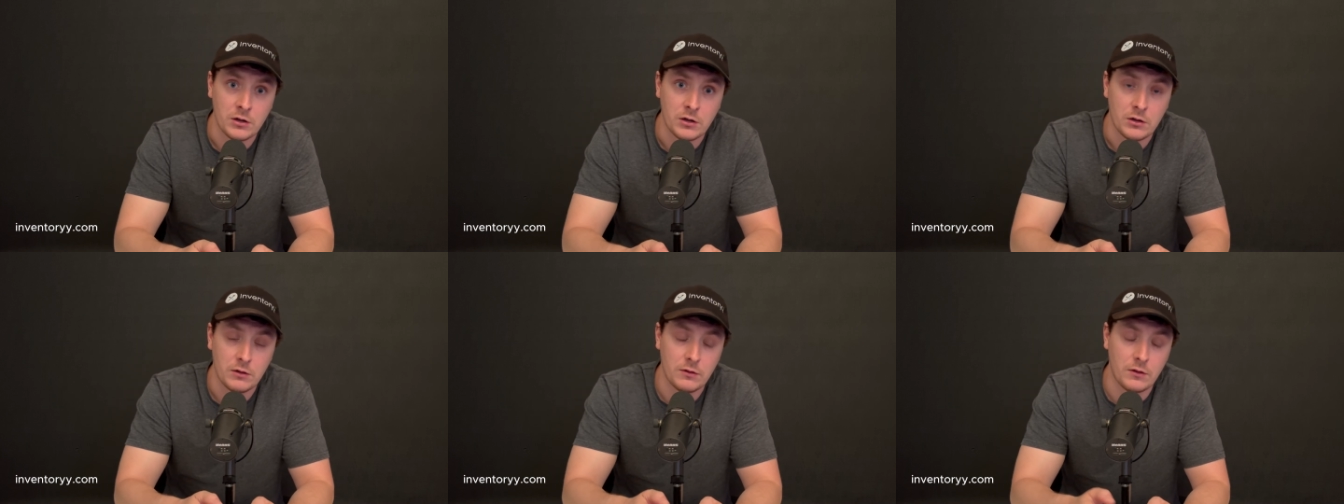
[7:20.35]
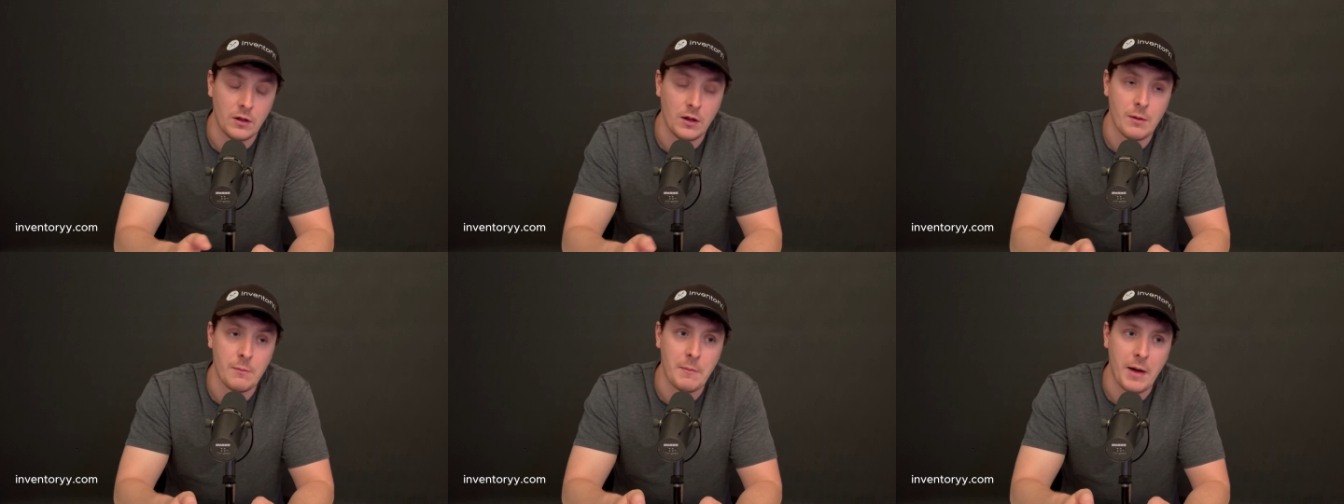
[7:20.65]

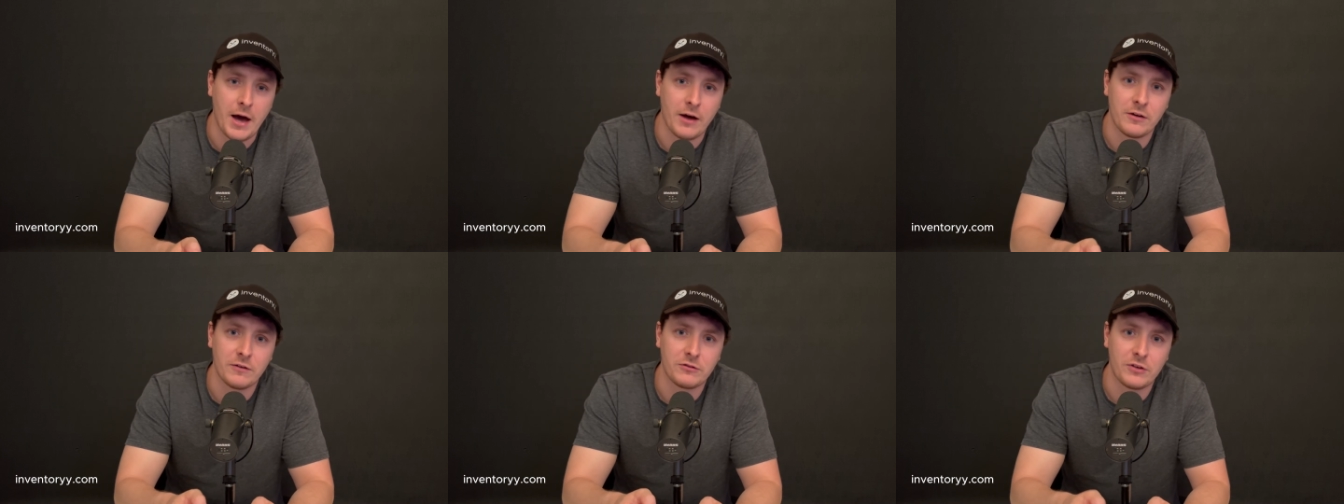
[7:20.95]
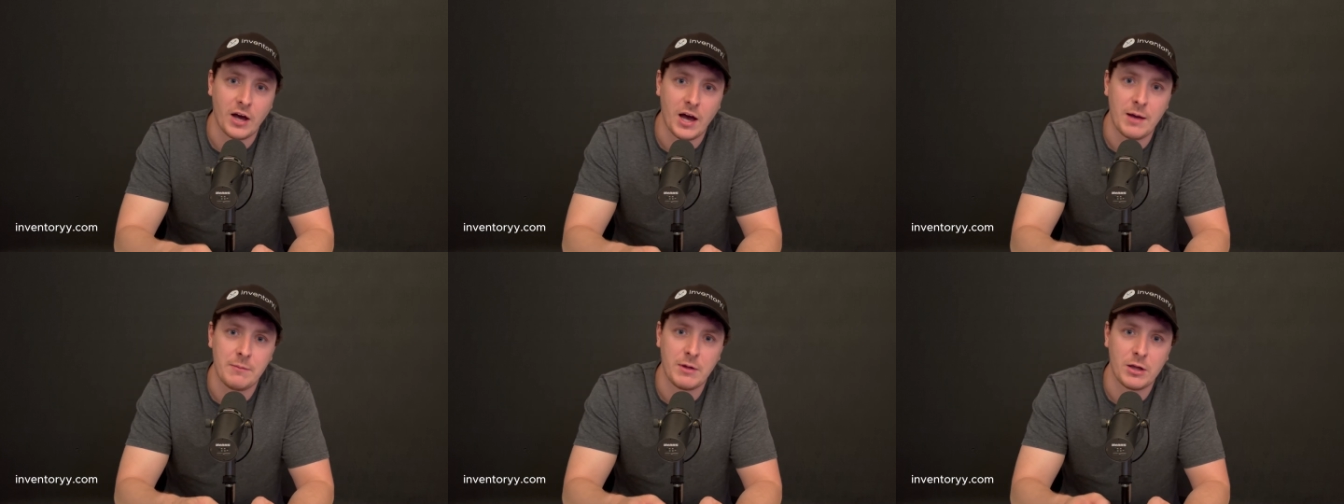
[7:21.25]
the amount of
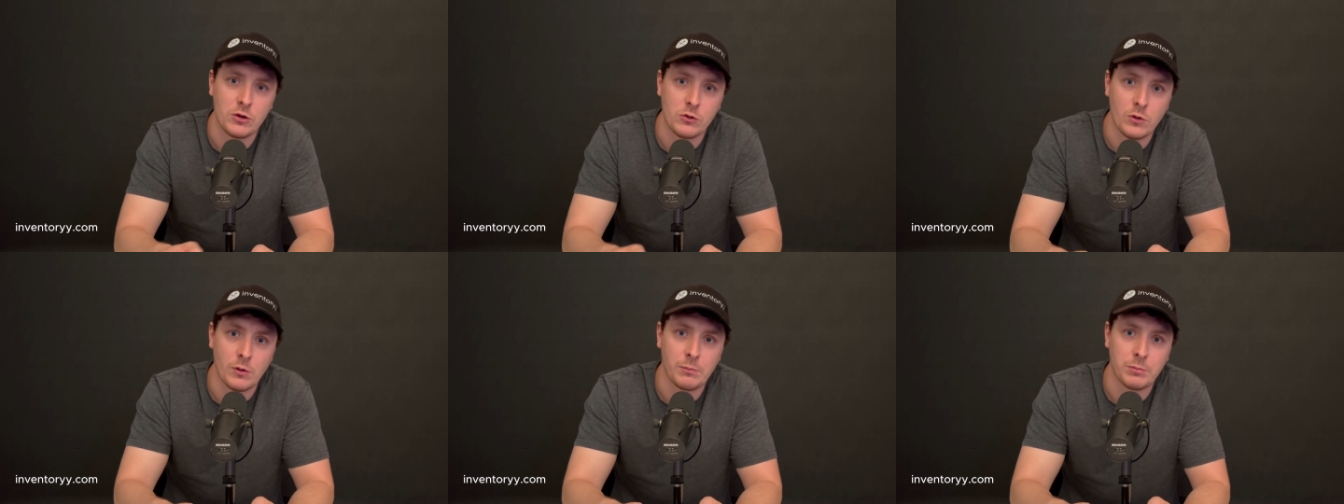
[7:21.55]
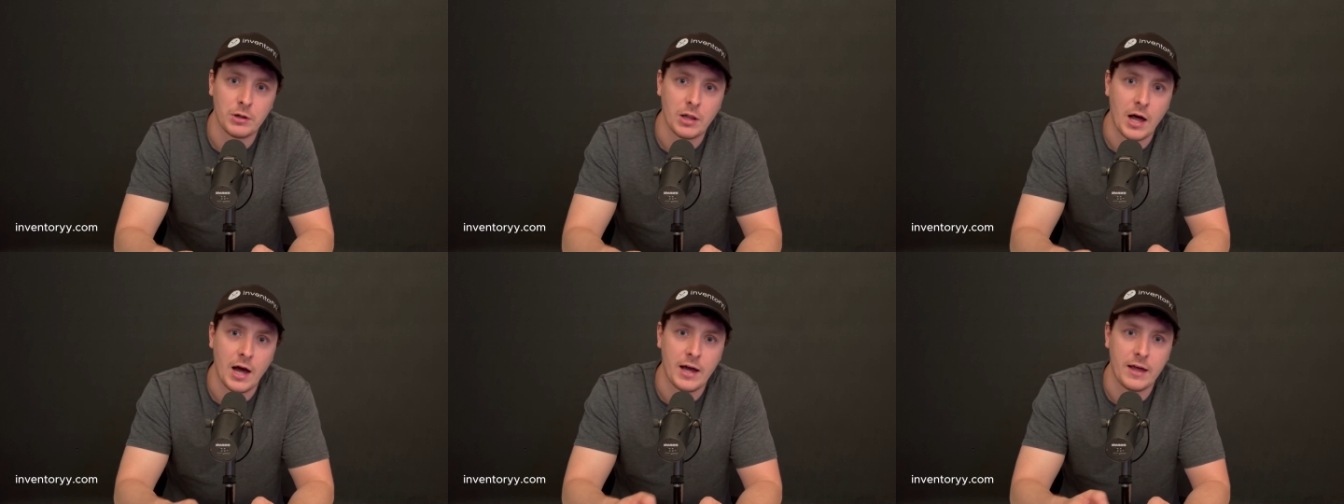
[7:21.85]
time that you
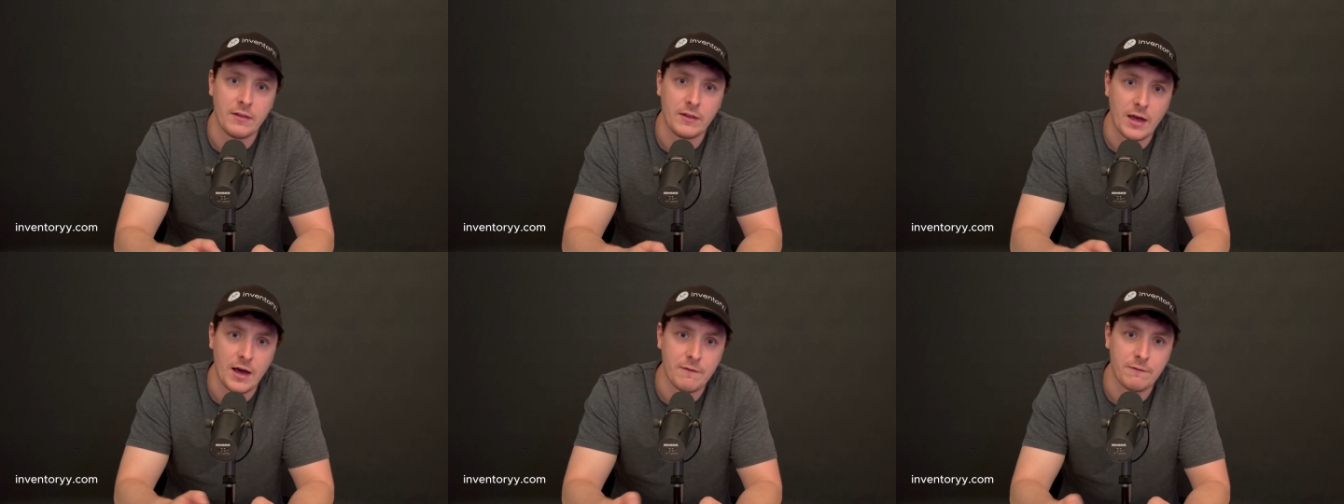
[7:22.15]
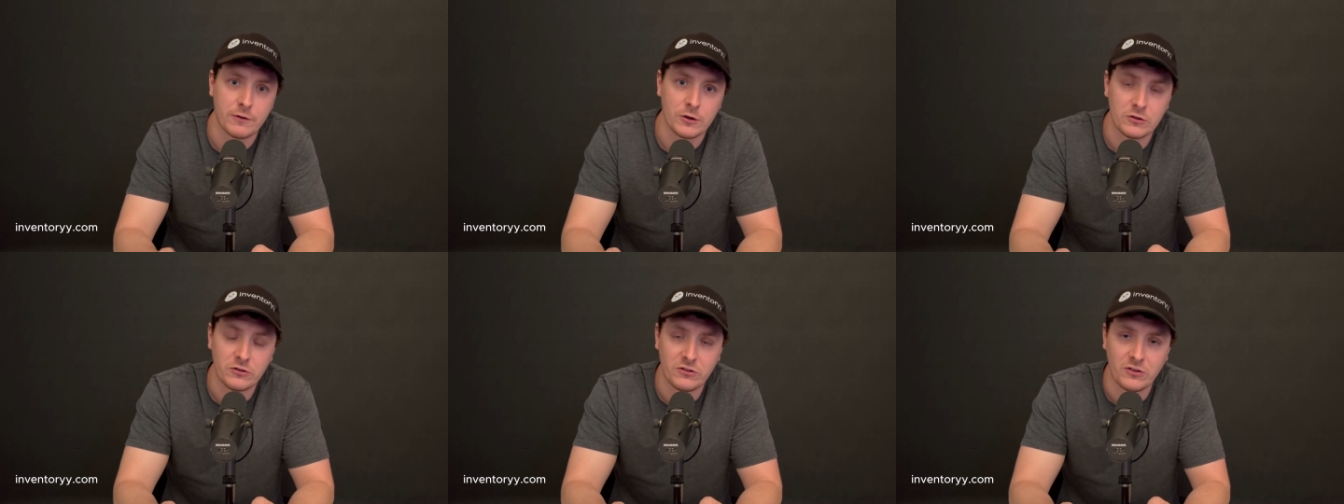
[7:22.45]
apply and
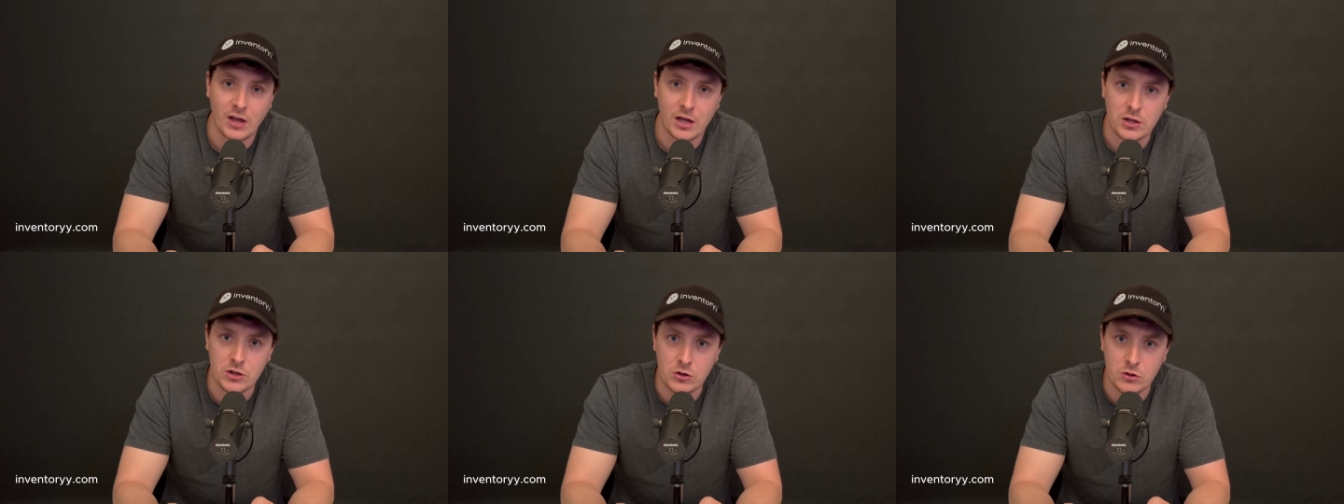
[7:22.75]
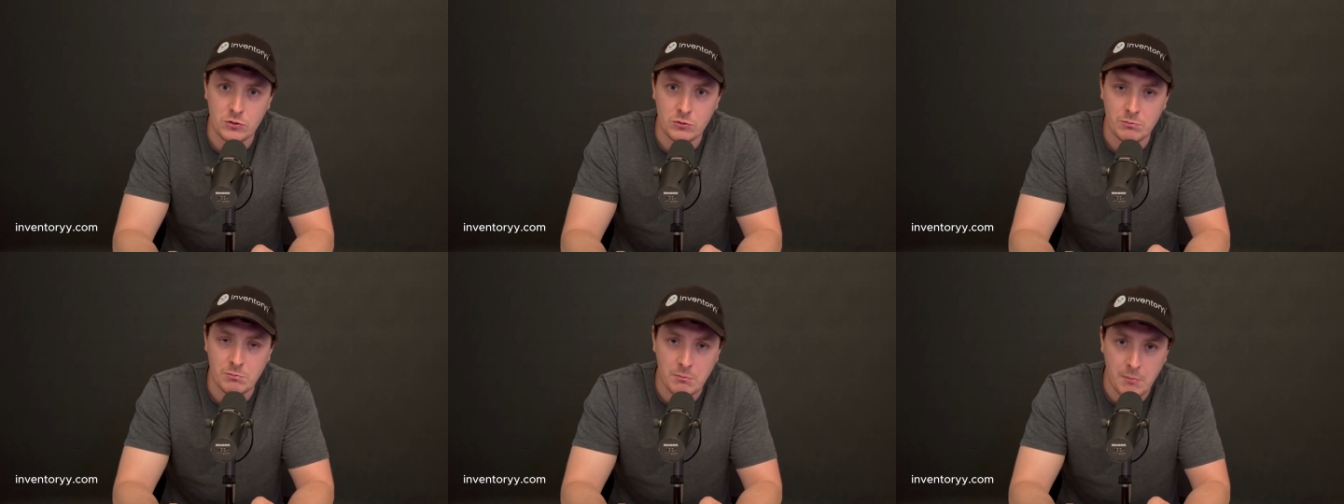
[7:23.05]
efforts that
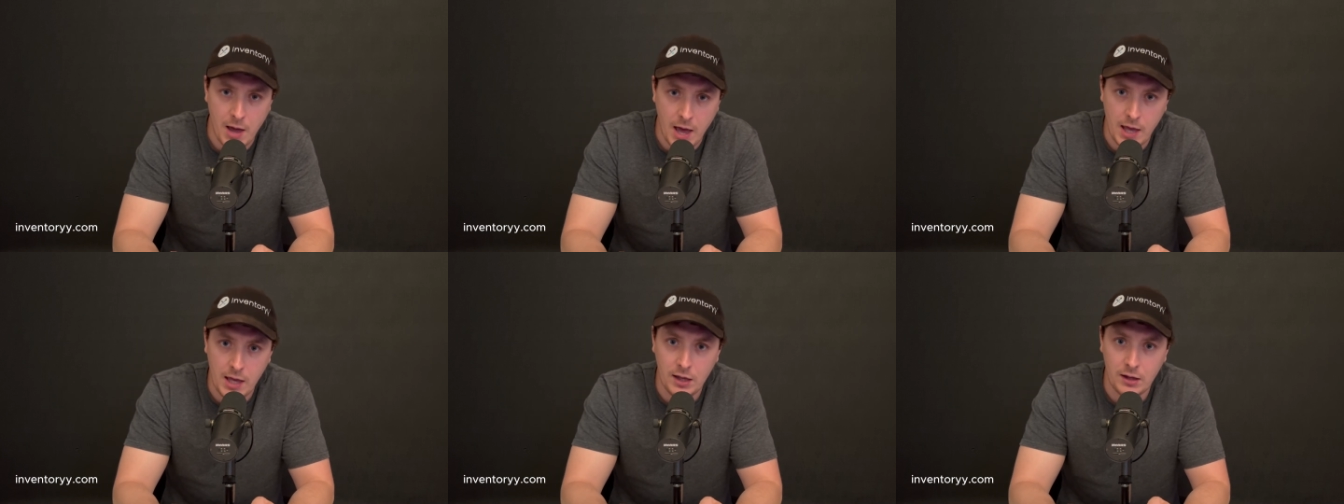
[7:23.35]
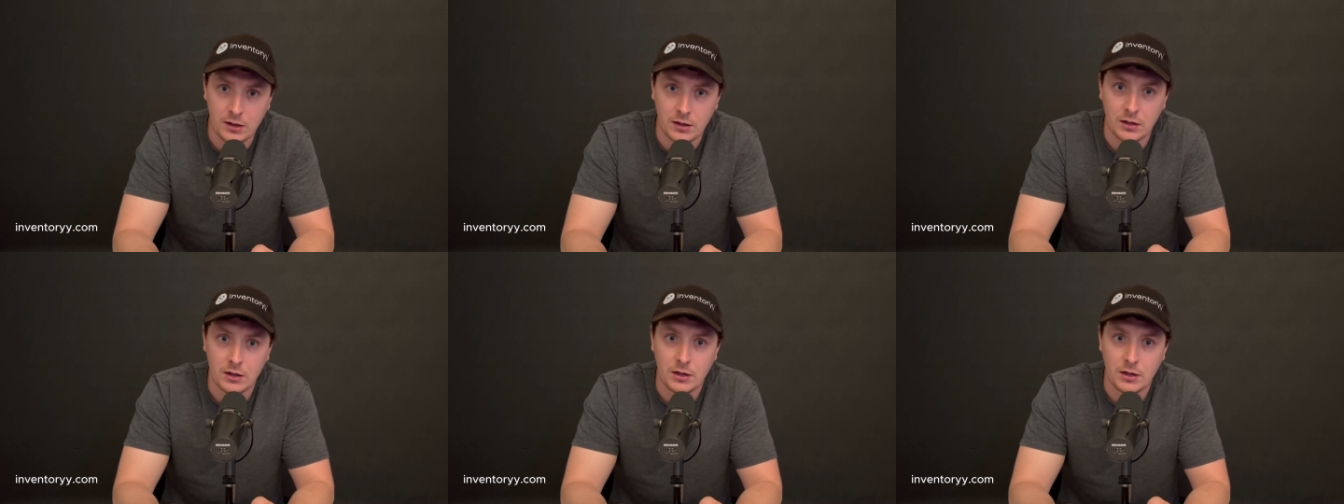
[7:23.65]
you make